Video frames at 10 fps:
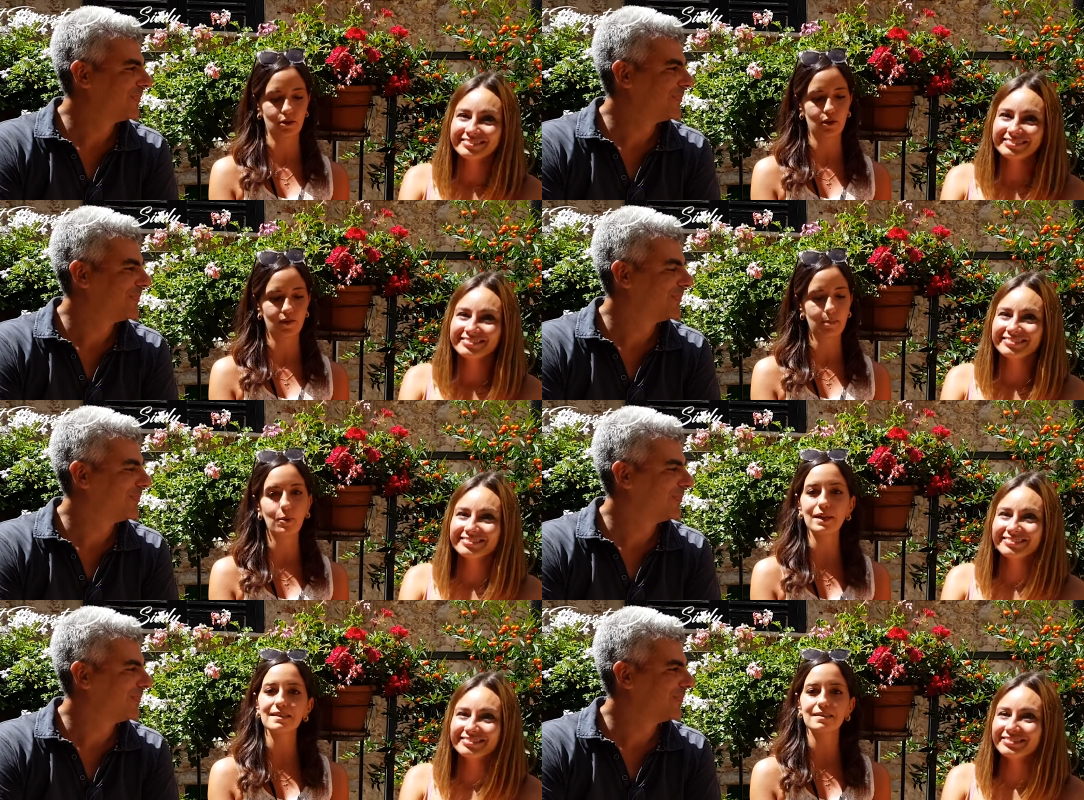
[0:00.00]
Speaker 1: of
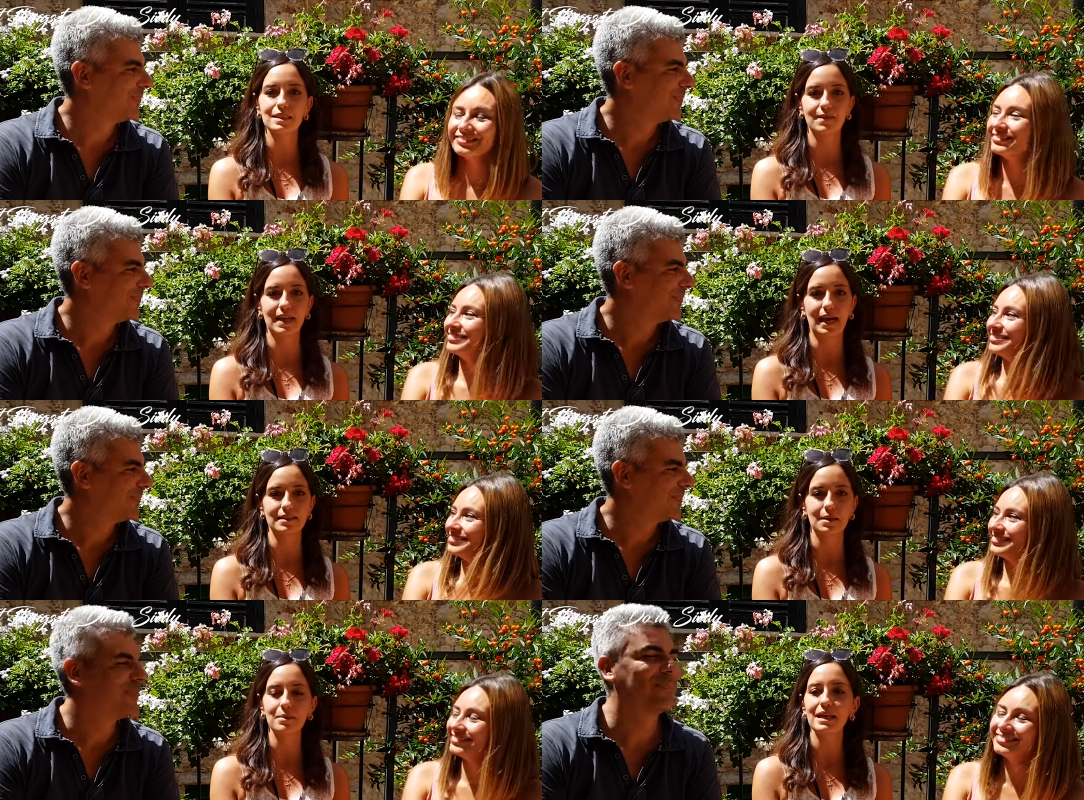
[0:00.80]
Polizzi
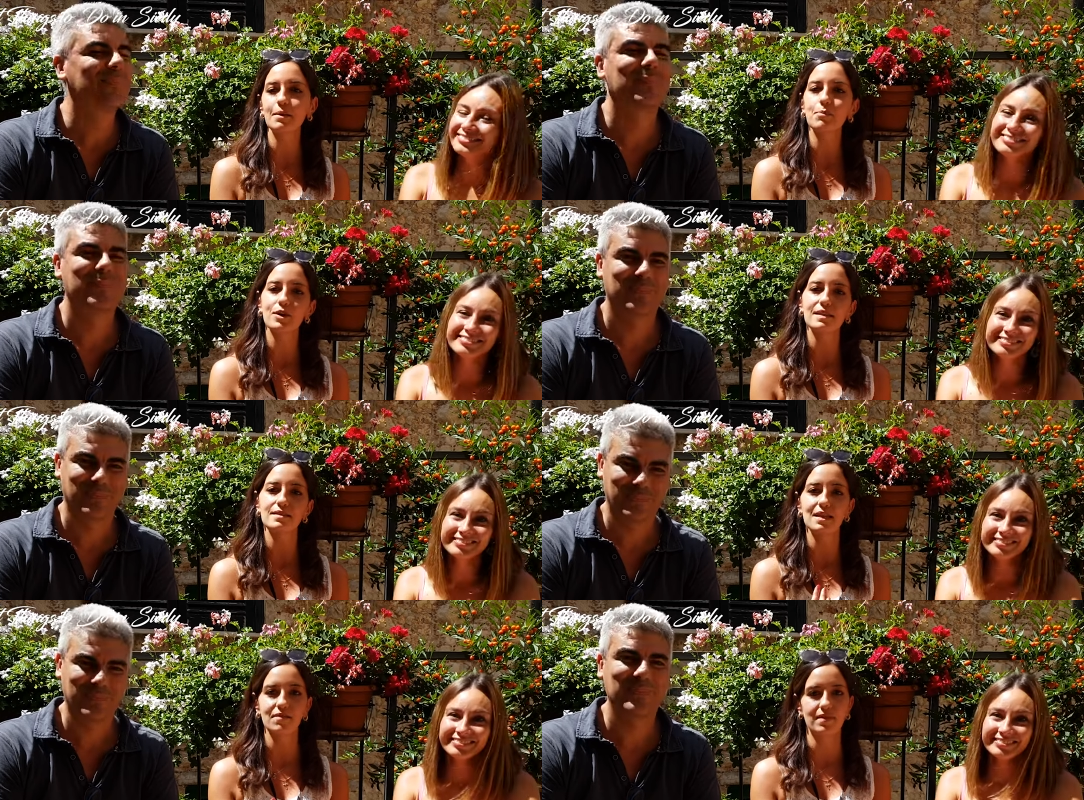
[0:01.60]
Svelata, meaning
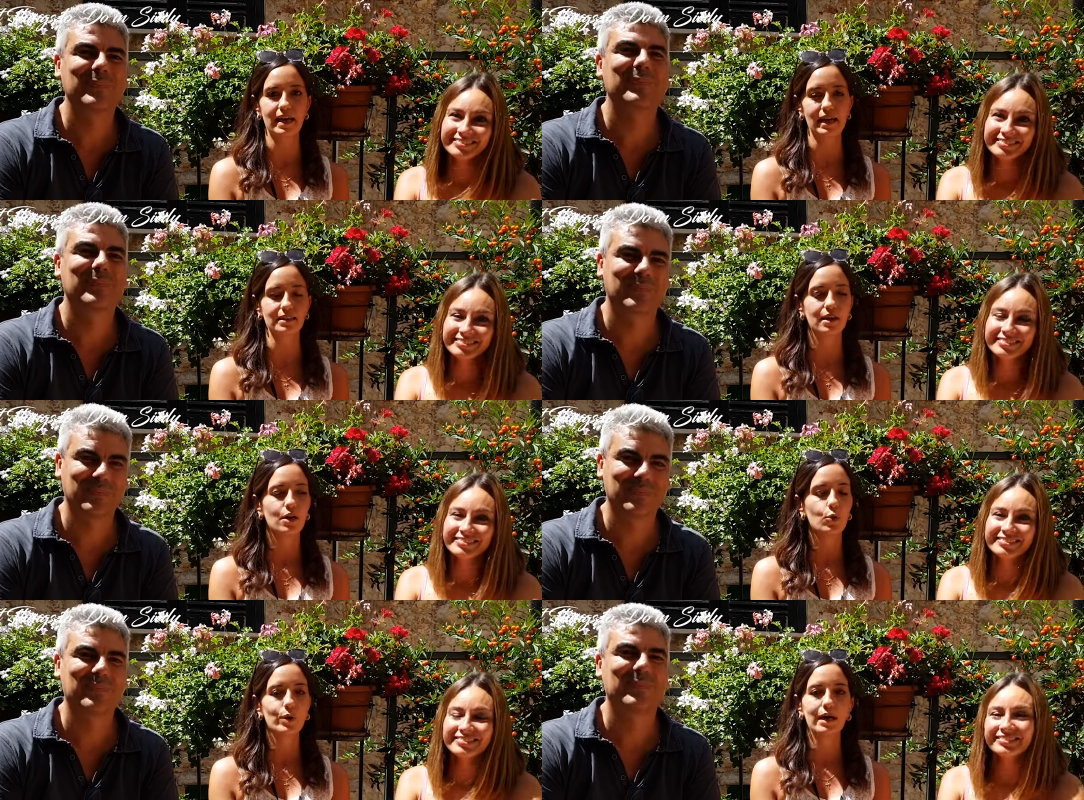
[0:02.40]
Polizzi Unveiled.
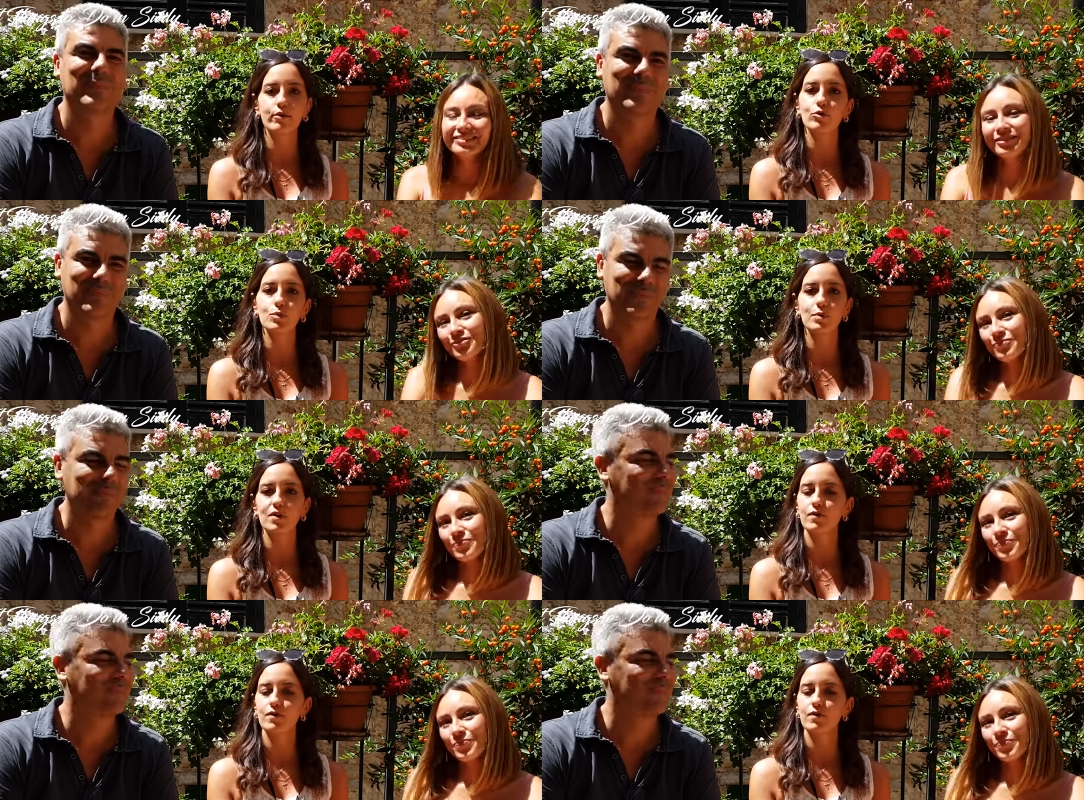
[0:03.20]
We are a group of